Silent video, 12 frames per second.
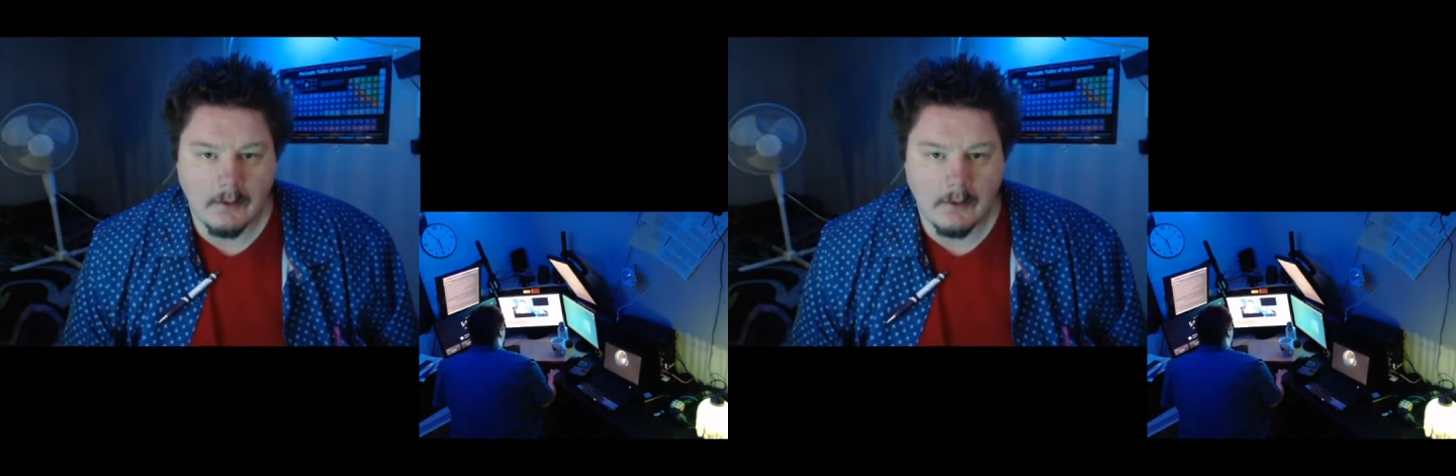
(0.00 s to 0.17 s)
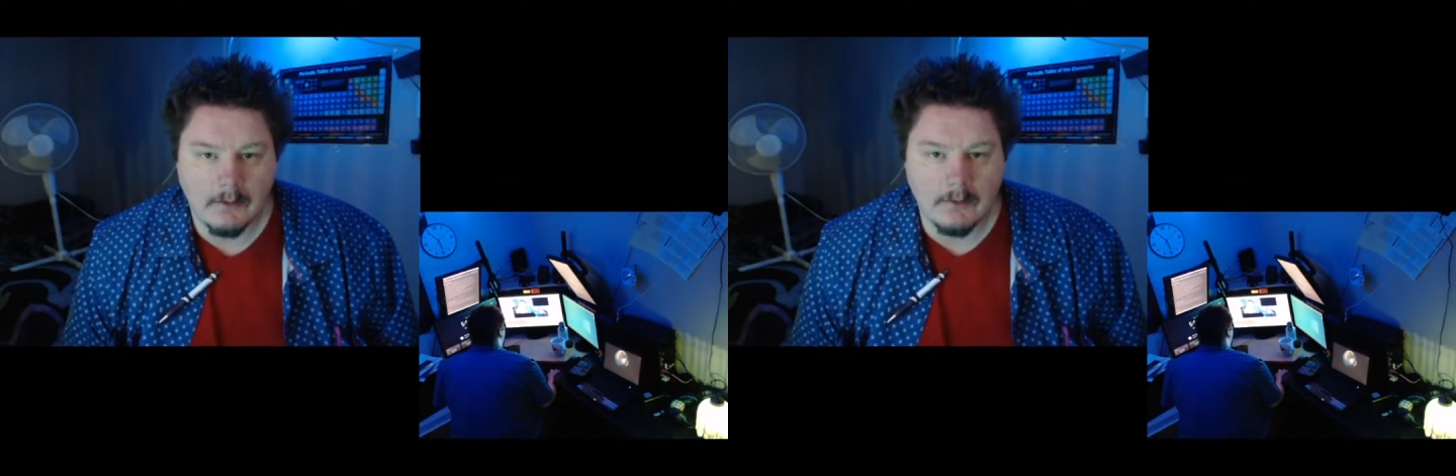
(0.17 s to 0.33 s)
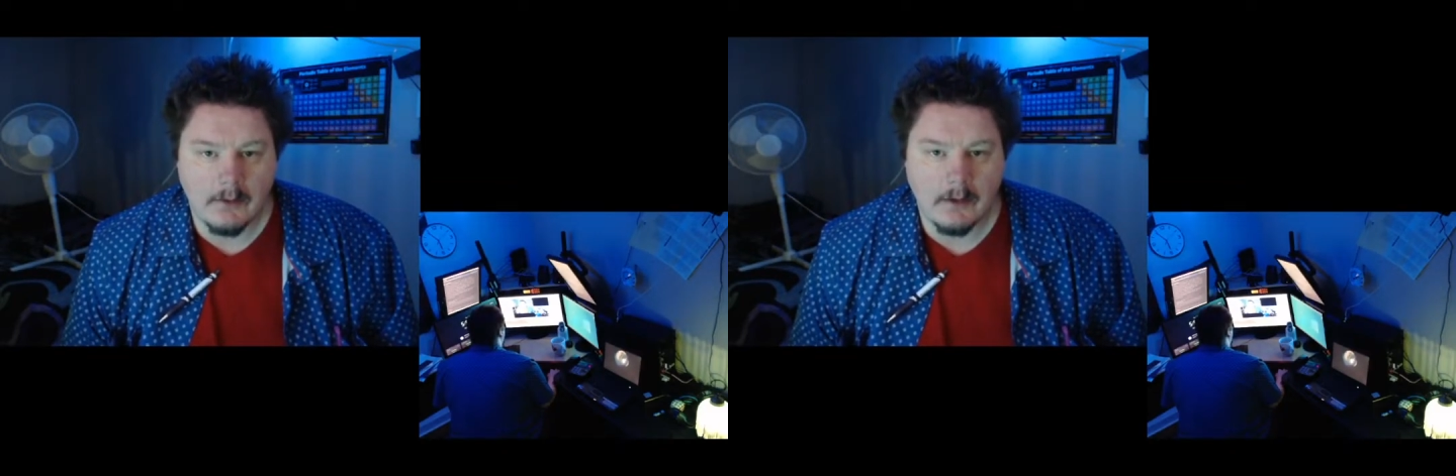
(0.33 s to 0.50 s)
and
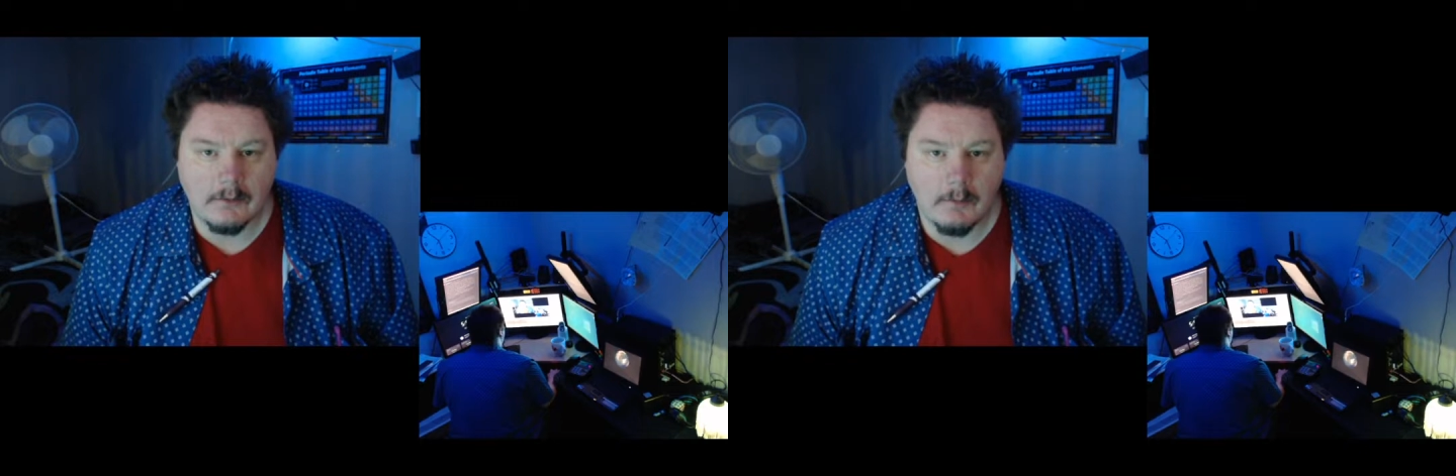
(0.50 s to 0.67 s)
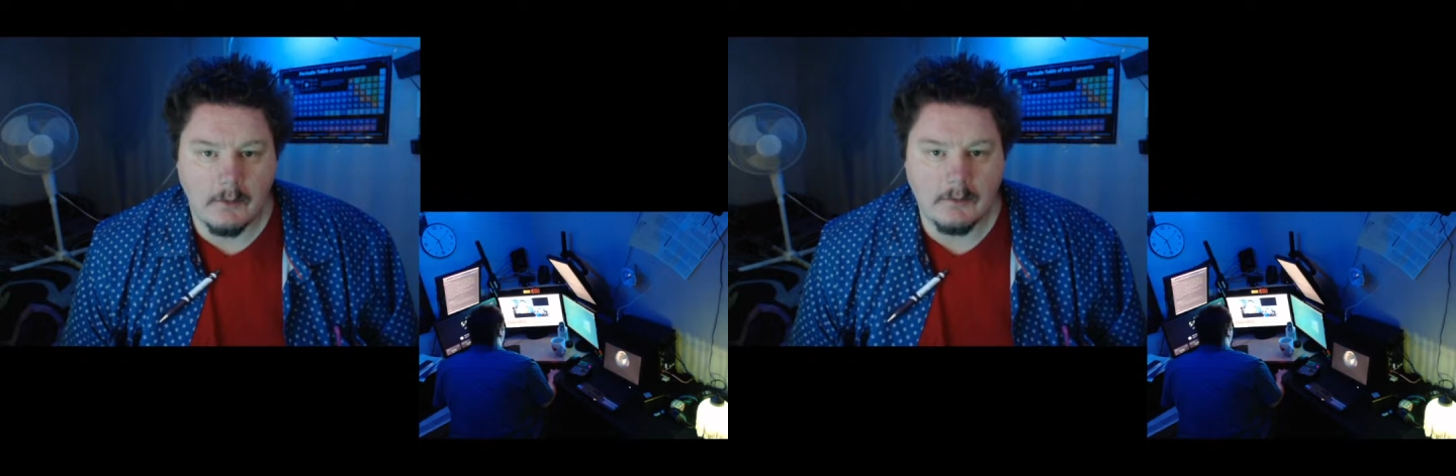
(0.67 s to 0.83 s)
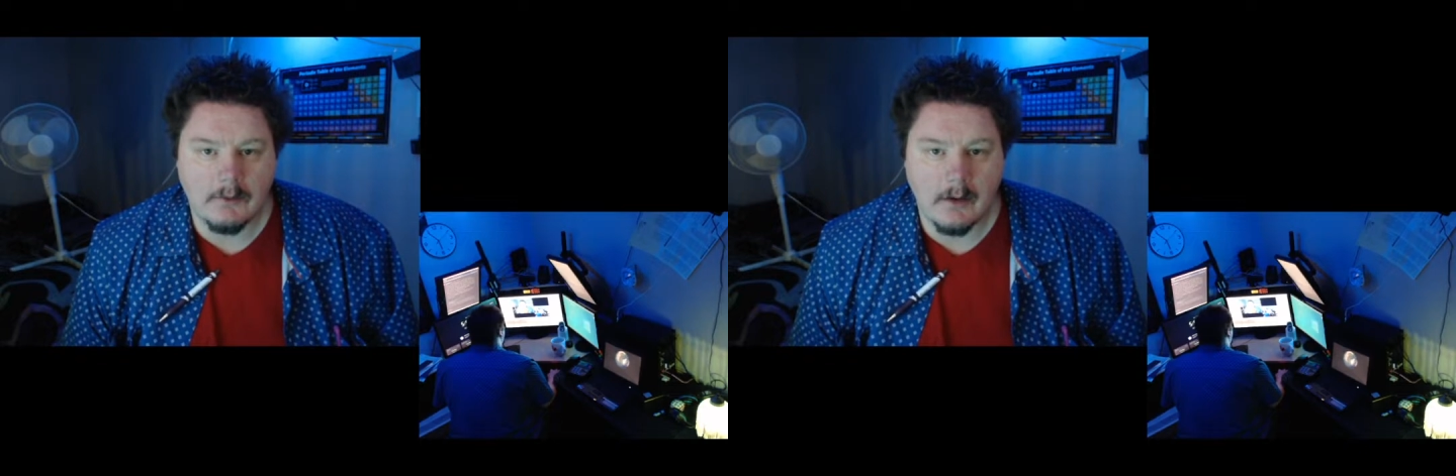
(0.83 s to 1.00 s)
today's
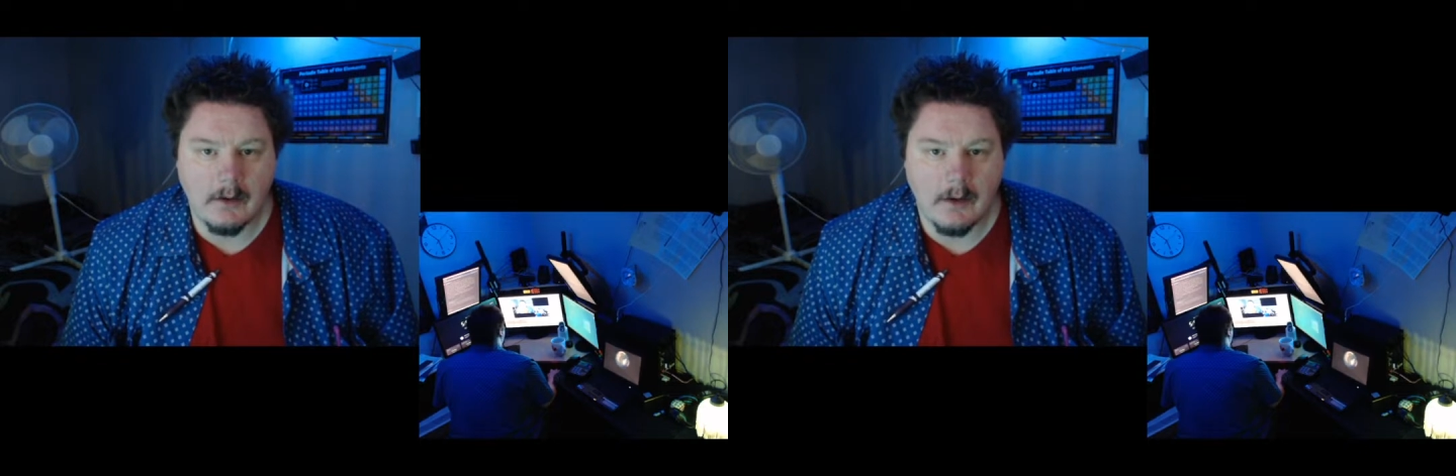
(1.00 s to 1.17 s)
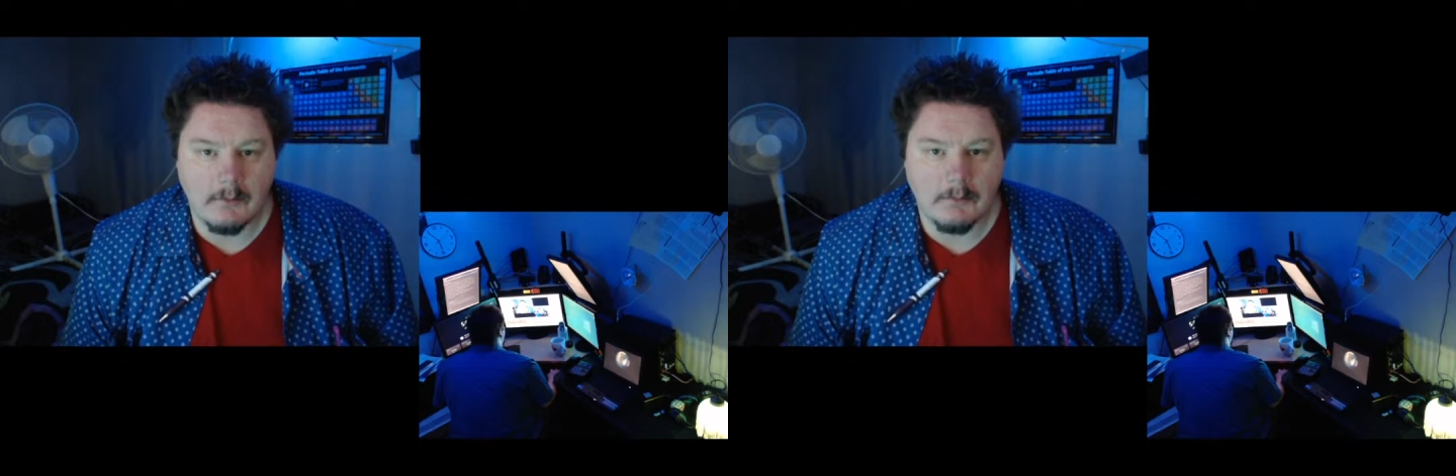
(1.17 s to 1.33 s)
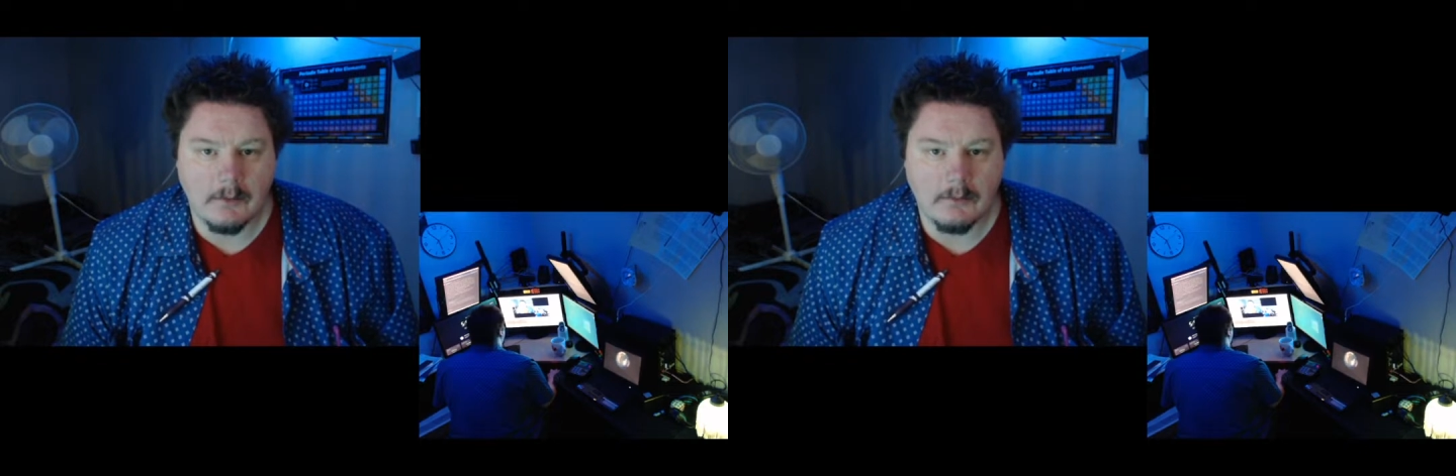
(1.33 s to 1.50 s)
Wednesday,
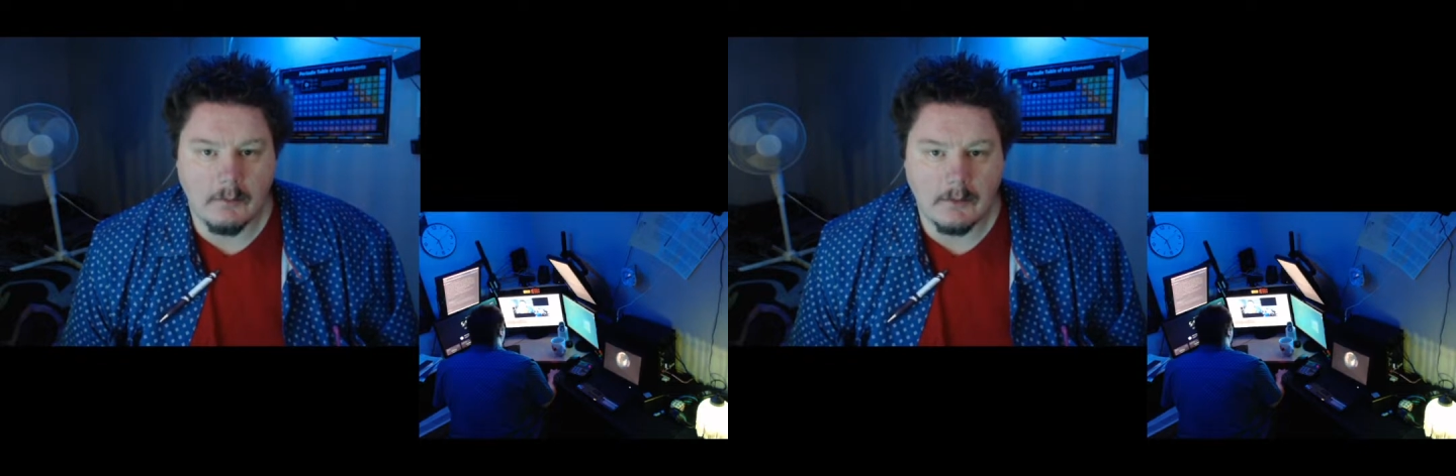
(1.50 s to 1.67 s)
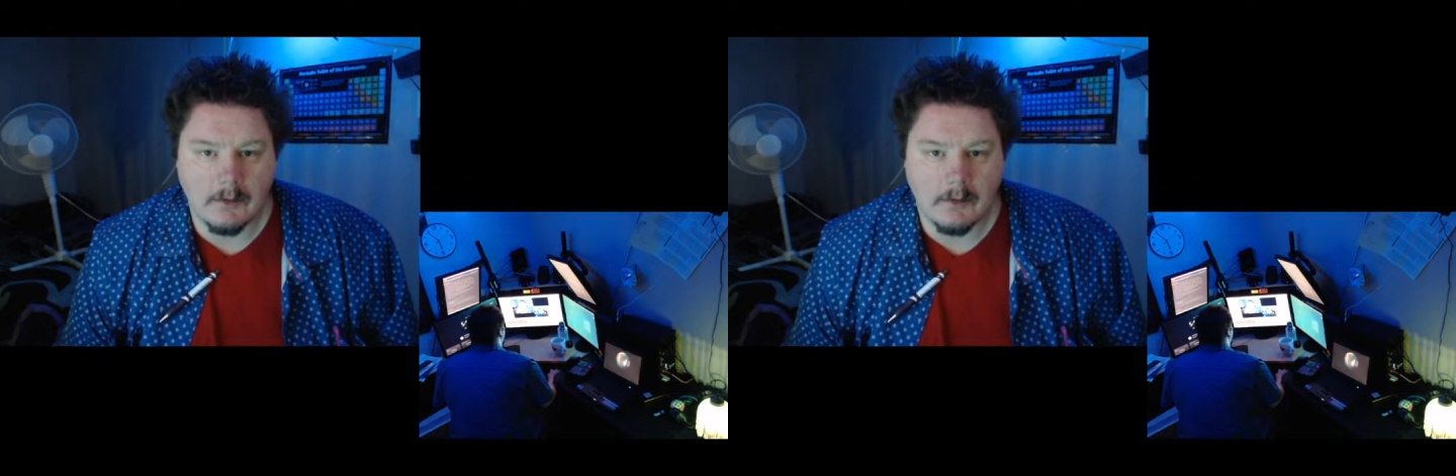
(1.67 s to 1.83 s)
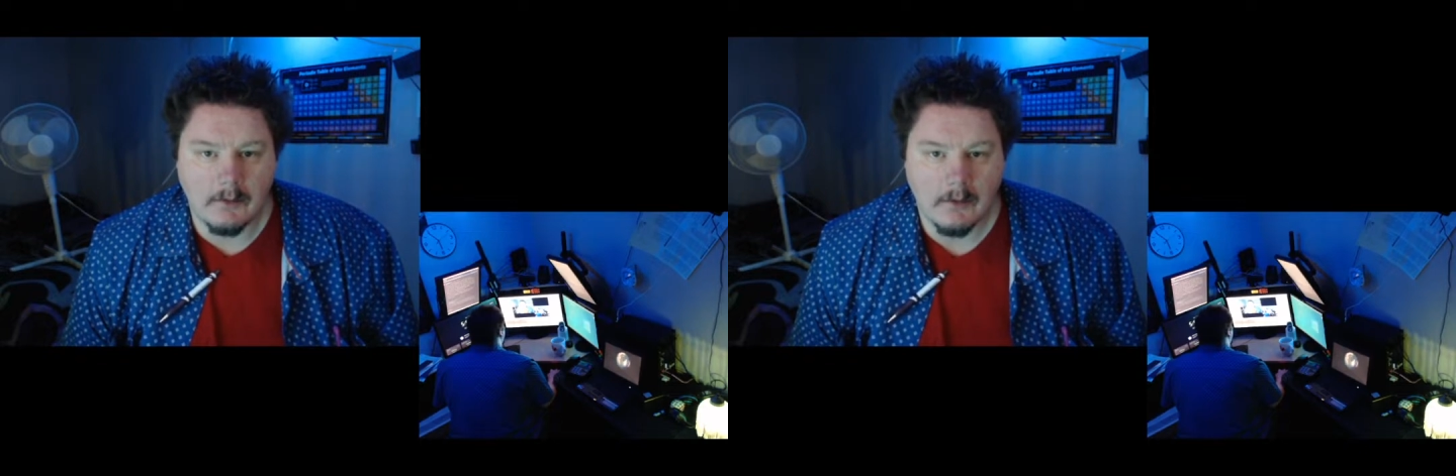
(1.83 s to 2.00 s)
April 20th,